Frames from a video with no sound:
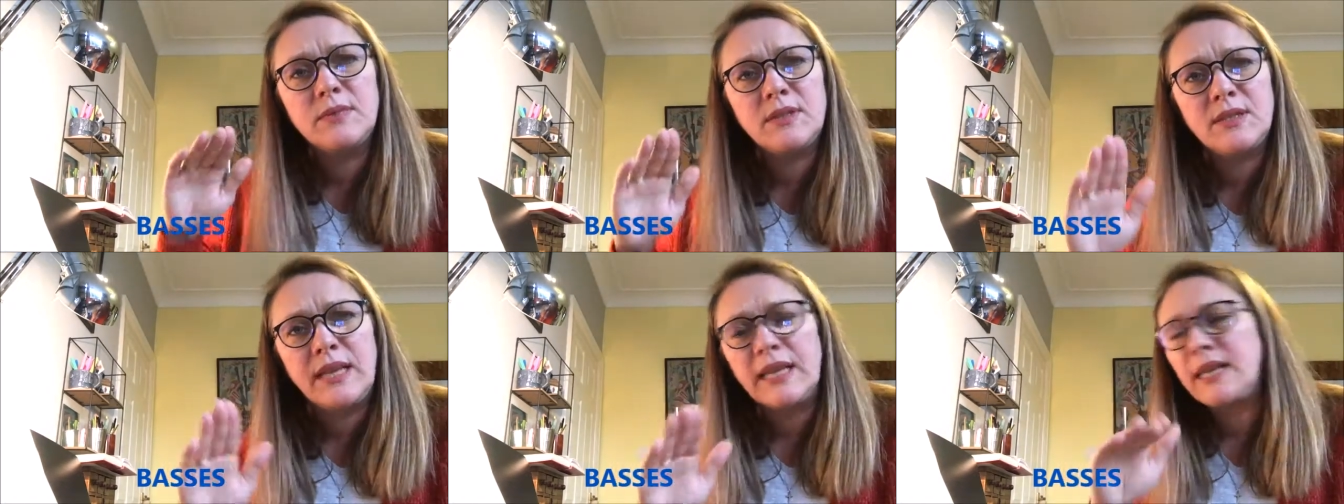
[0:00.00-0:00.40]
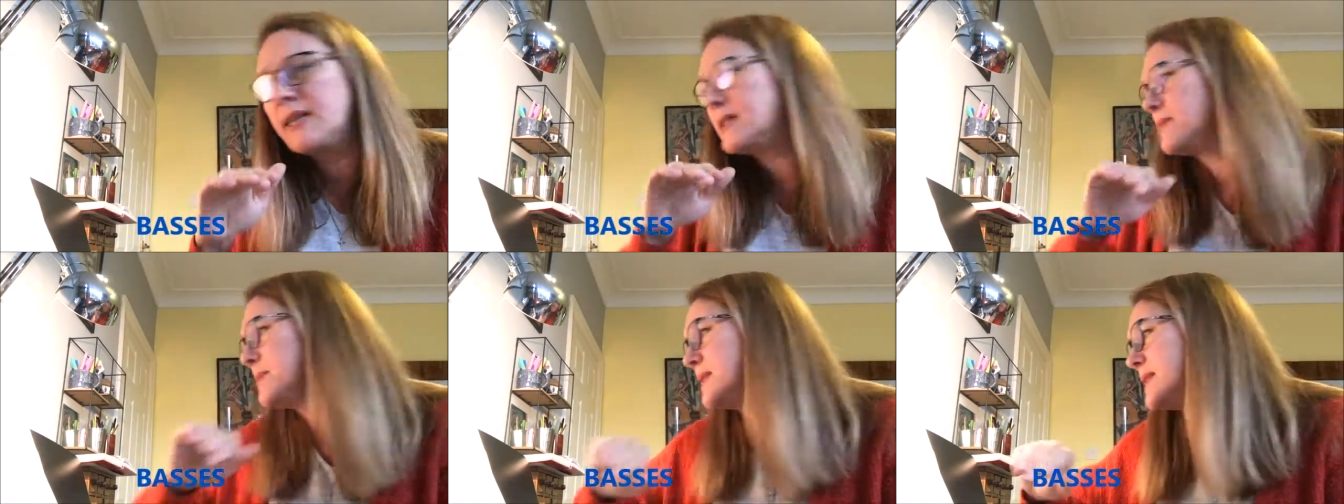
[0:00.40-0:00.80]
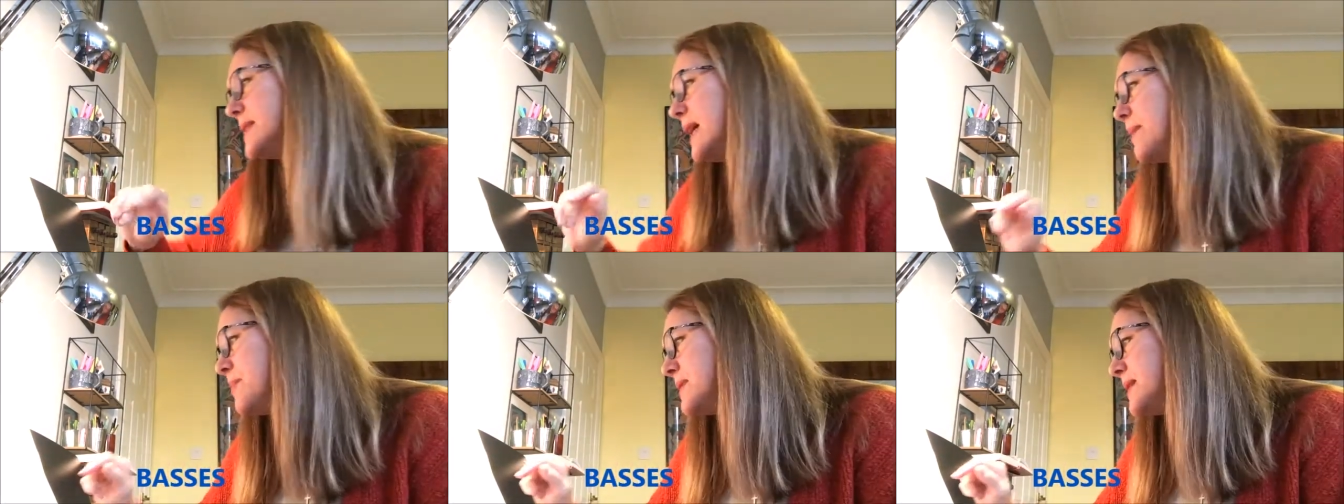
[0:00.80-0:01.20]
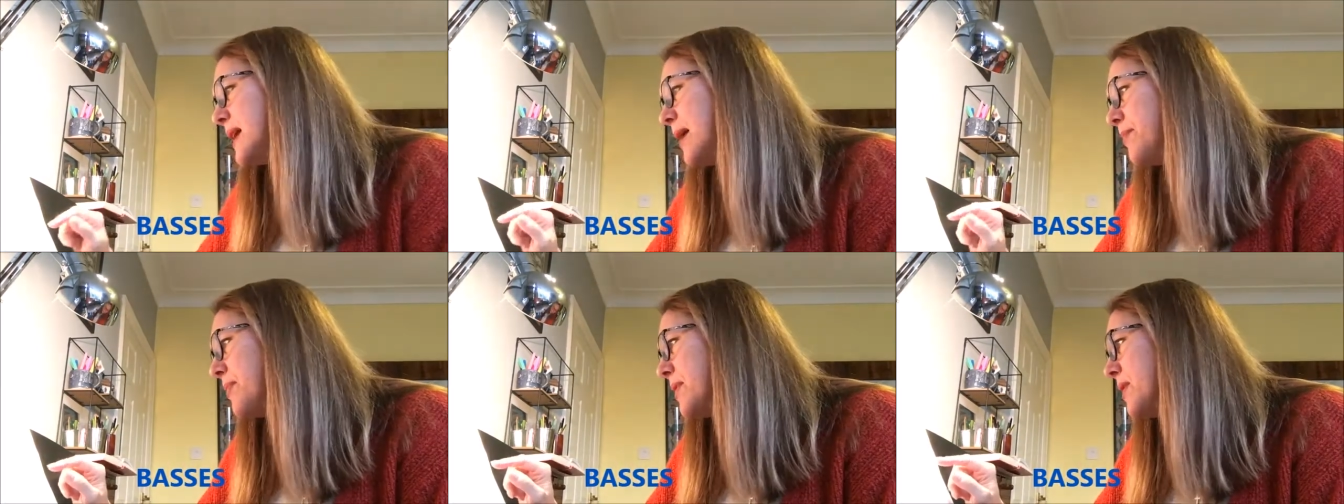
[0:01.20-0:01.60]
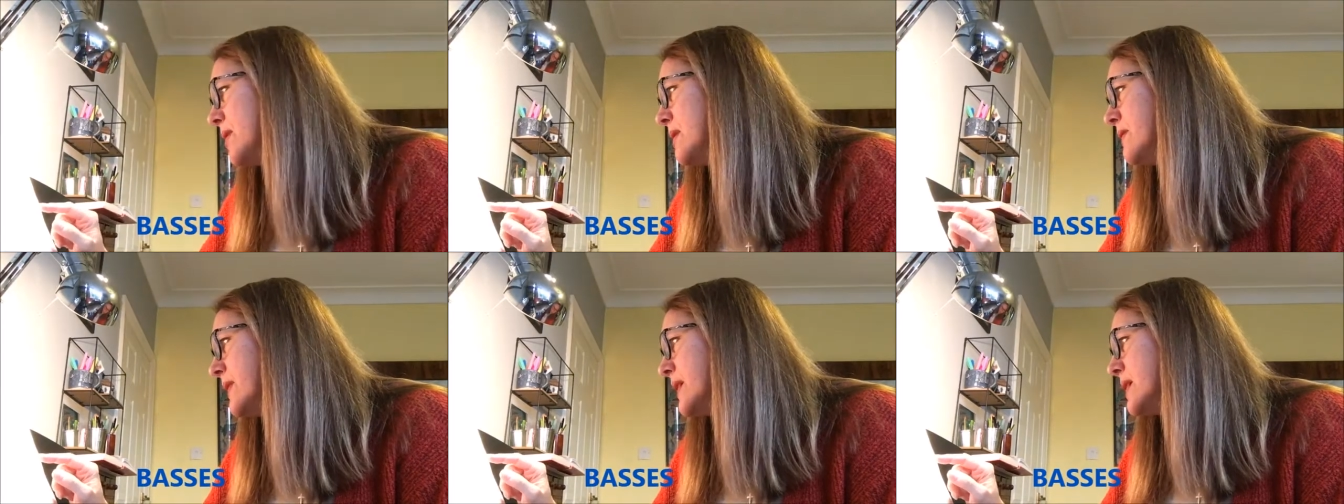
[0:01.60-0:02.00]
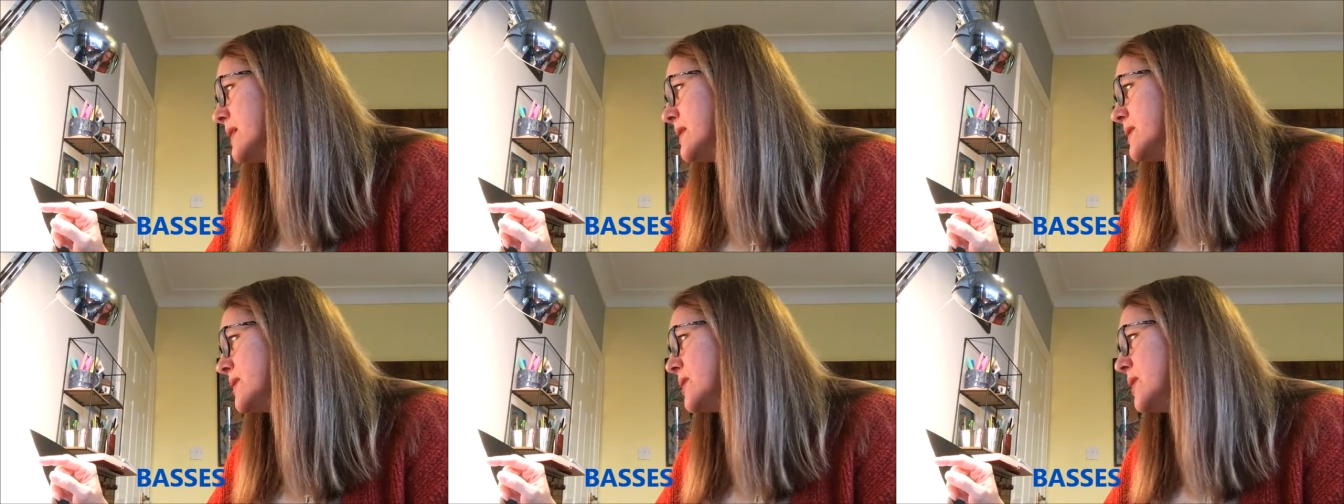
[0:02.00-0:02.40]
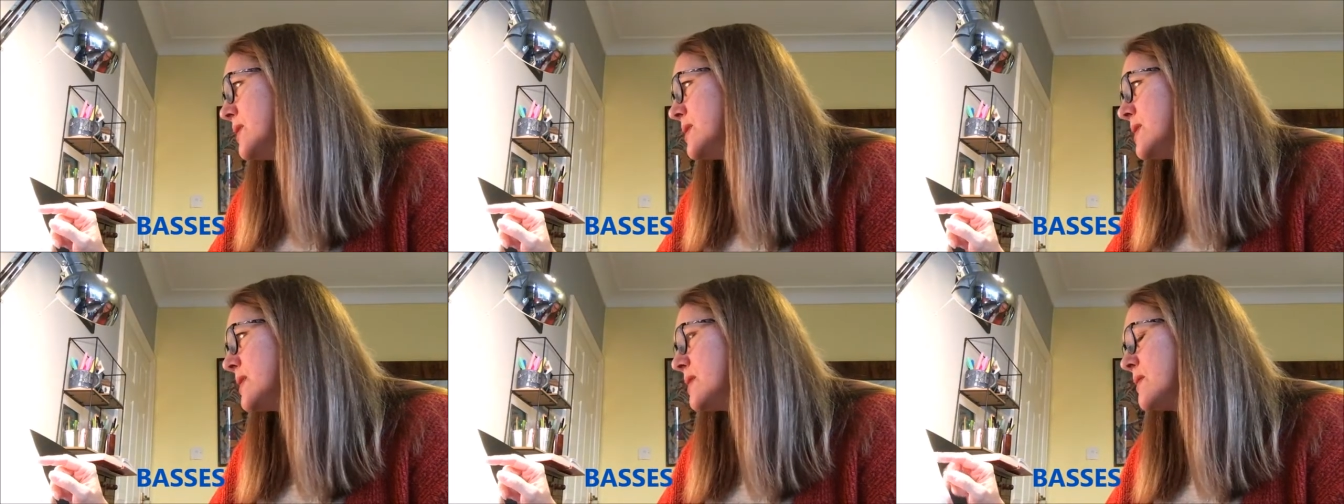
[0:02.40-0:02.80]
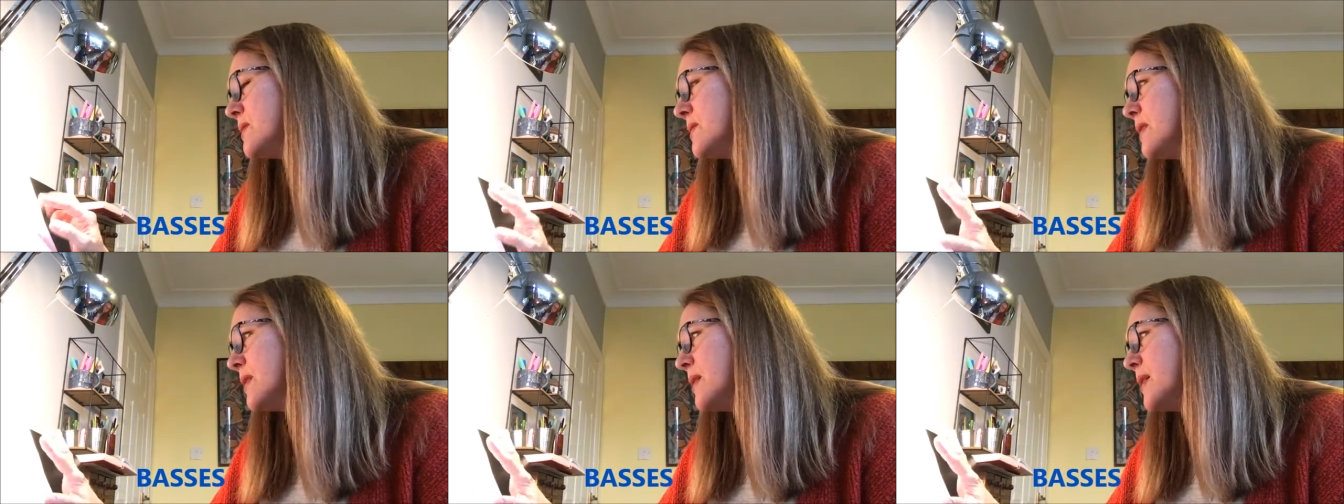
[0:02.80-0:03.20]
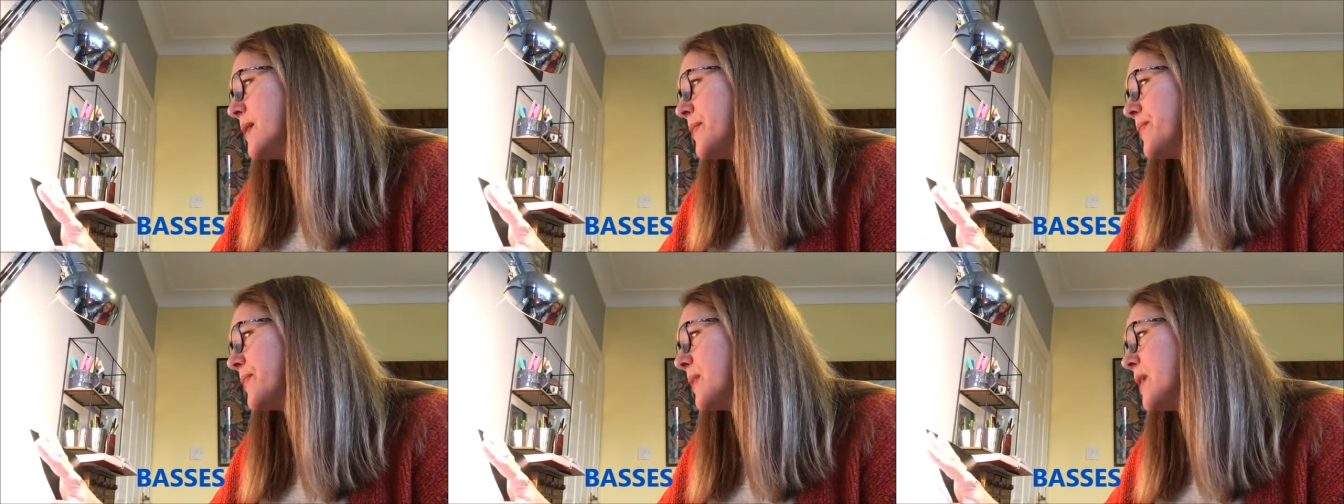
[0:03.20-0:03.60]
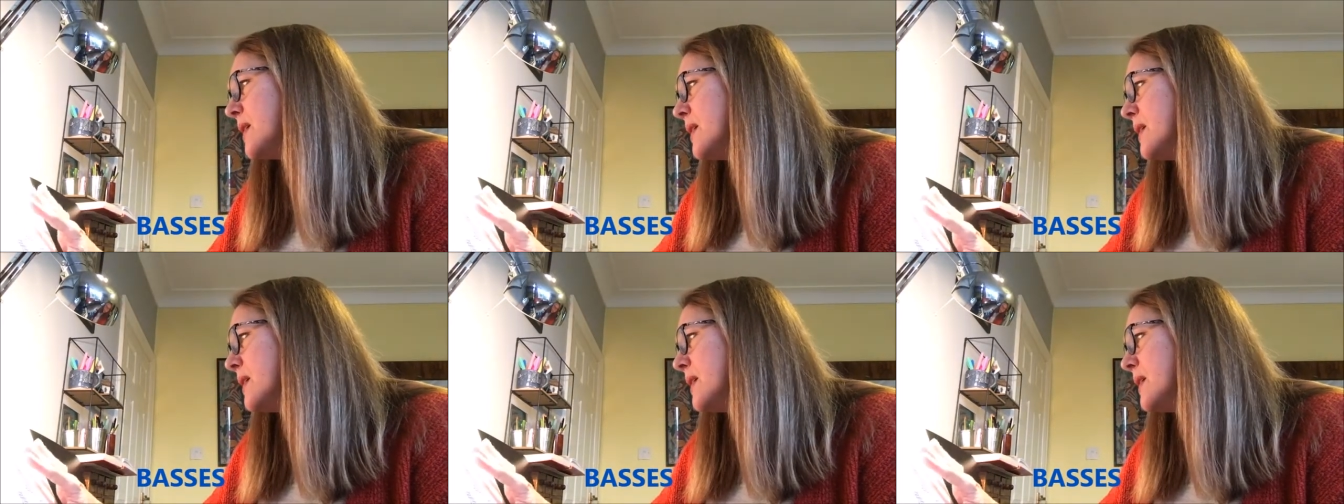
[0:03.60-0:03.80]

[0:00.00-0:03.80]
taking some steps up over certain um,